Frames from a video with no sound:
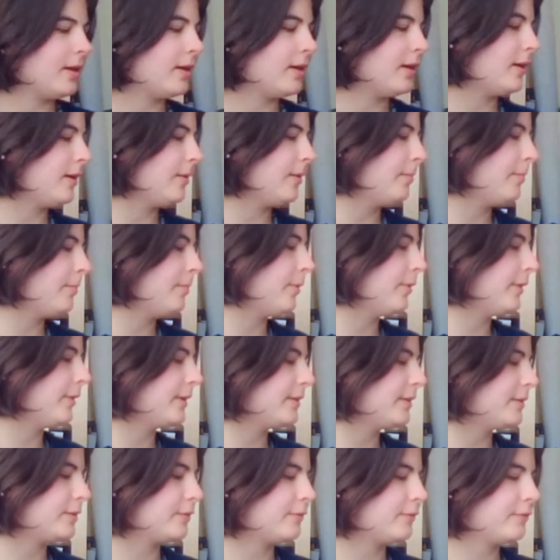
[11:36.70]
a
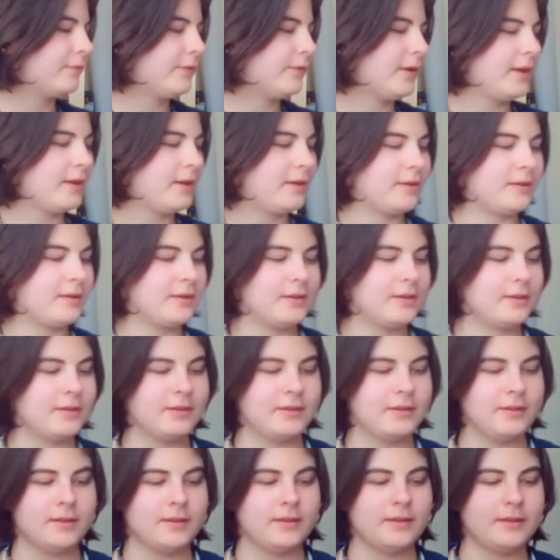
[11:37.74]
point of fire.
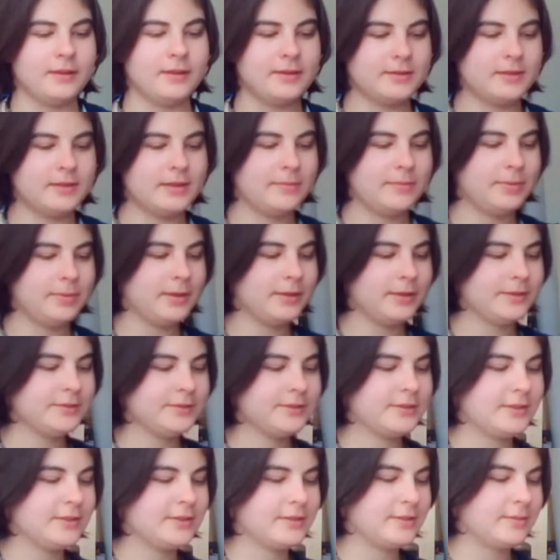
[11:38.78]
This he
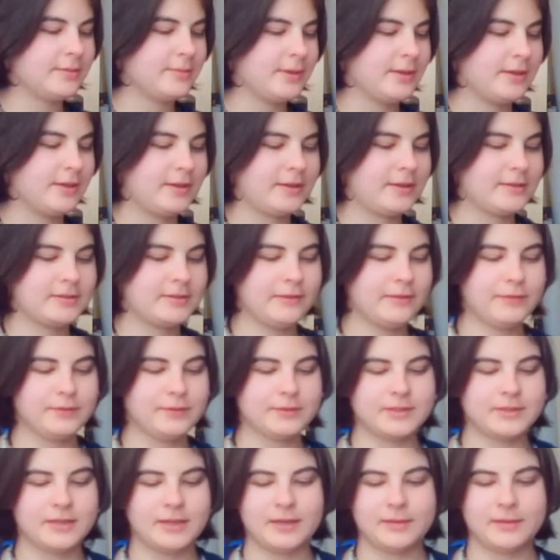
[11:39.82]
plunged into my heart several
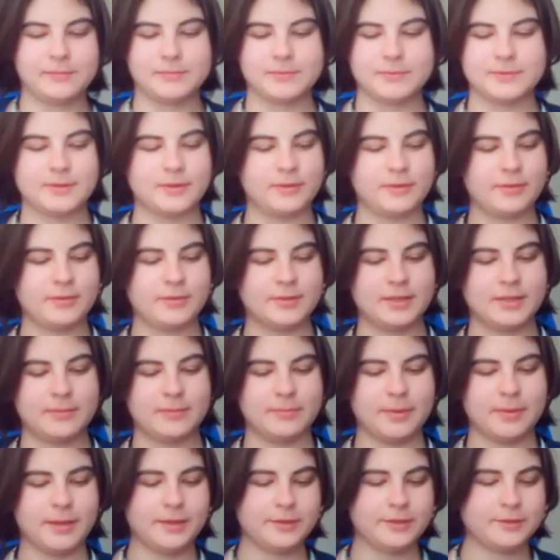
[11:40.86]
times, so that it
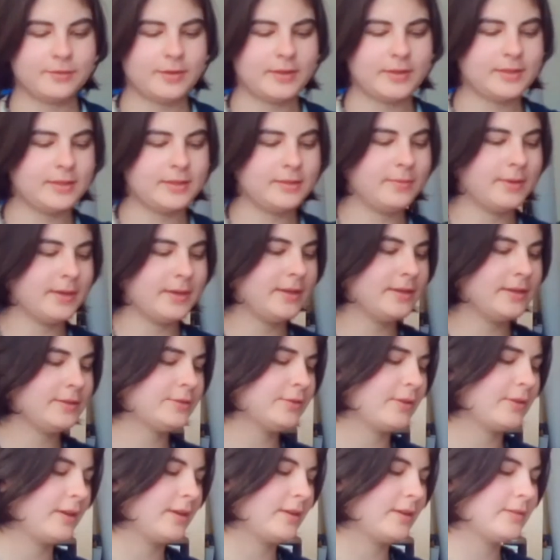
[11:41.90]
penetrated my
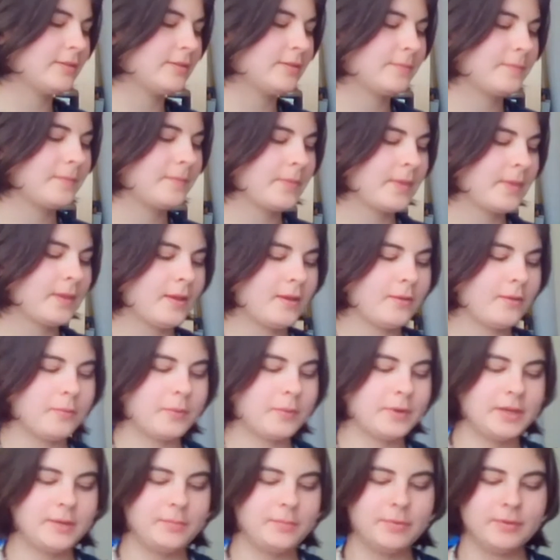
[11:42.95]
entrails.
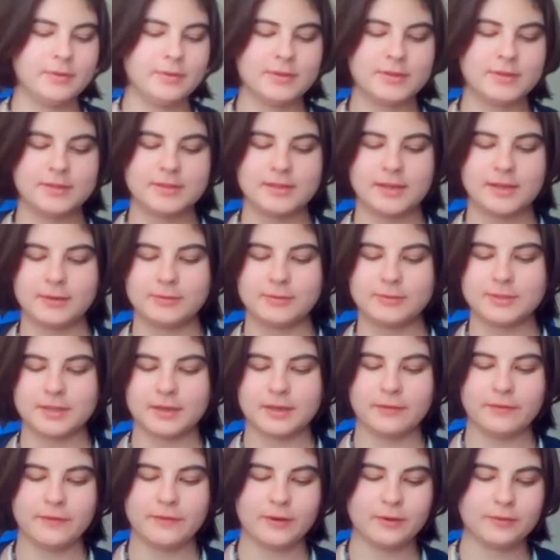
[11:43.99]
When he pulled it out,
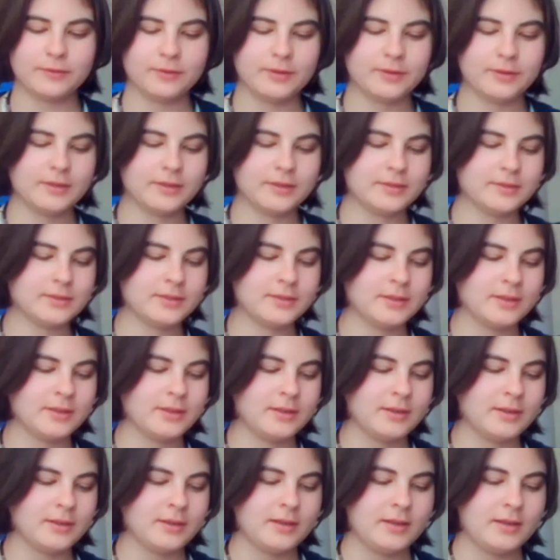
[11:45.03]
I felt that
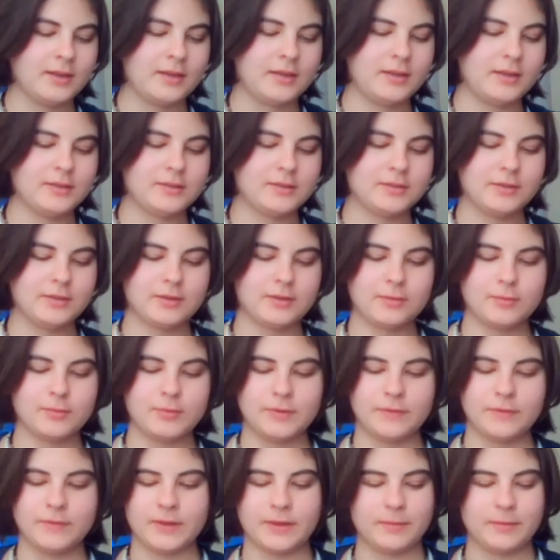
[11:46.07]
he took
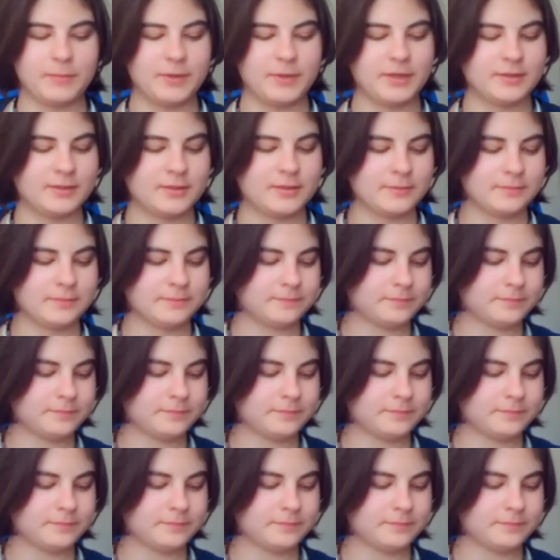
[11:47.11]
with them it,